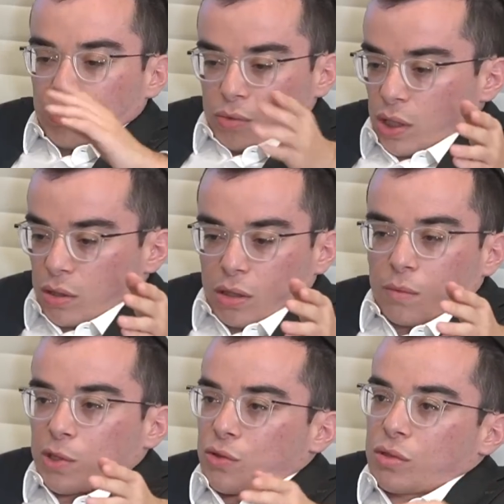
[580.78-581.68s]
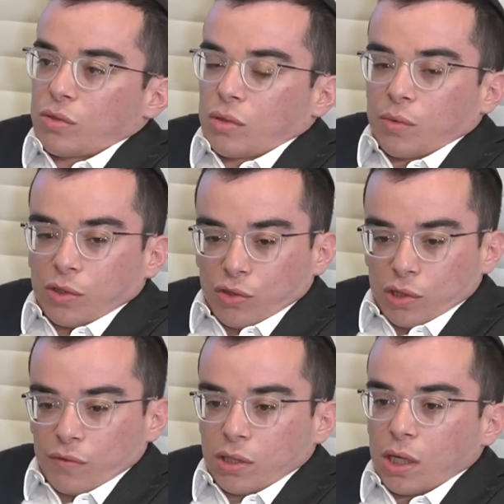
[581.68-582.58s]
regular elementary school. I went to
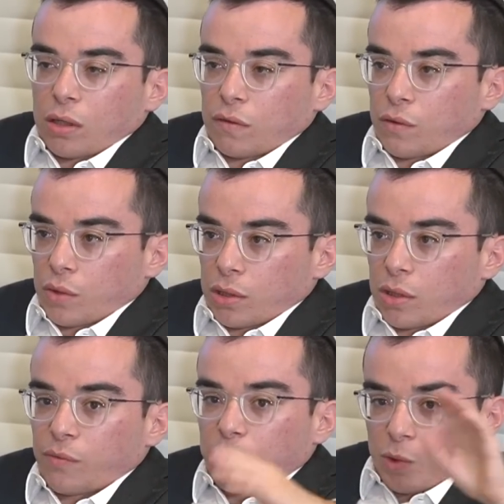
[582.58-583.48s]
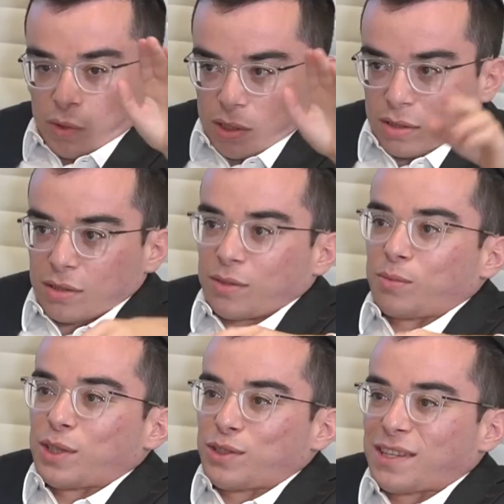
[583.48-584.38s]
Yeshiva Katana of Queens. I'm from Queens.
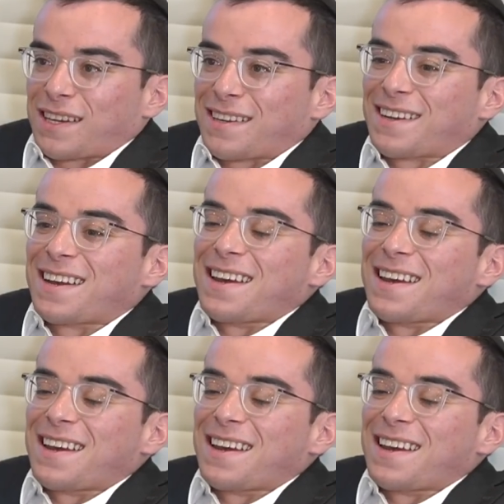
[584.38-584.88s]
Didn't mention that yet.